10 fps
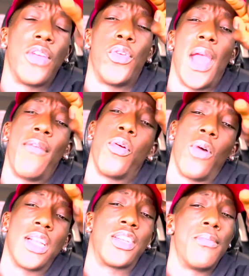If you haven't
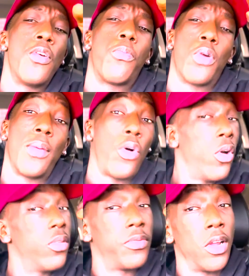watched the meal prep
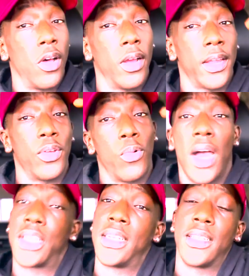or the vlog and you're
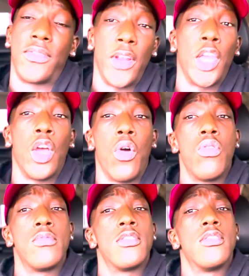watching this video,
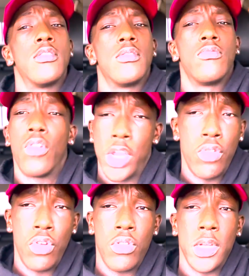what are you
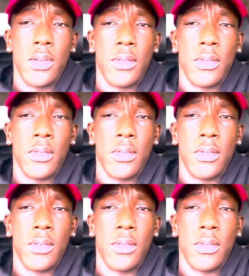doing?